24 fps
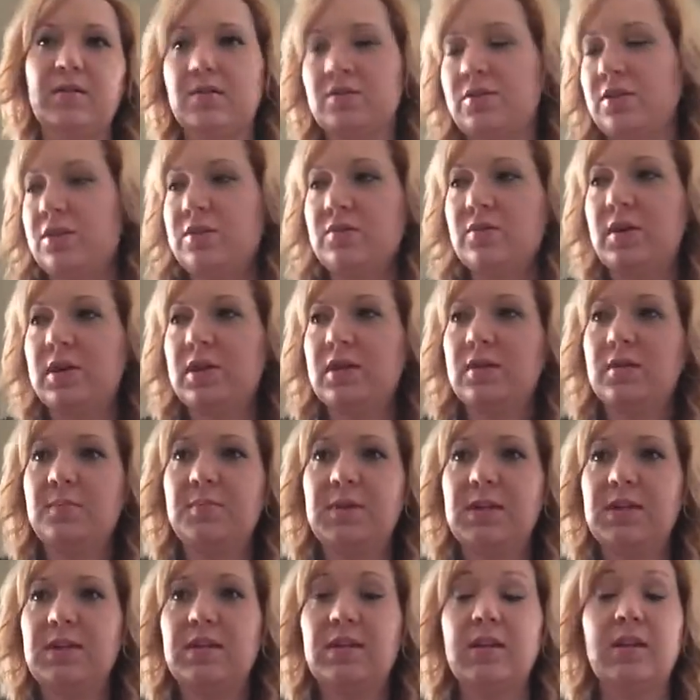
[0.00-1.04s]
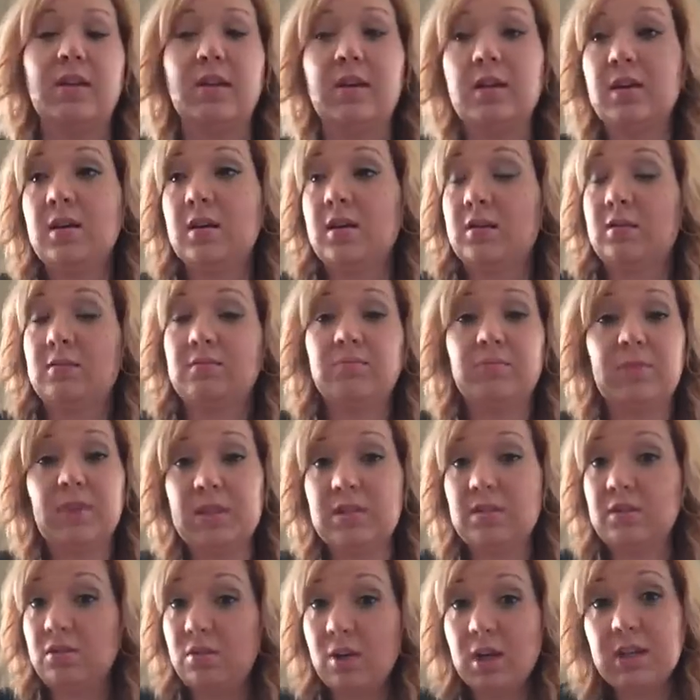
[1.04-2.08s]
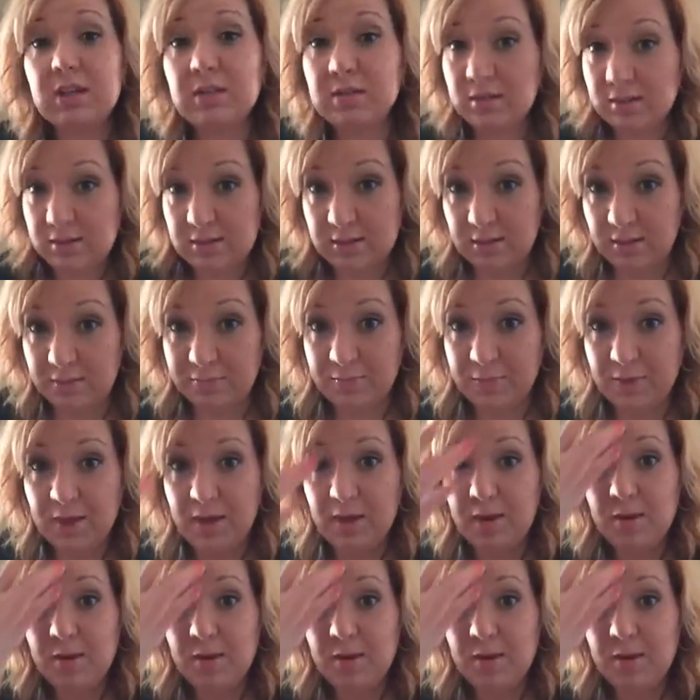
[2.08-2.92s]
they're just going to BD, that's a great system.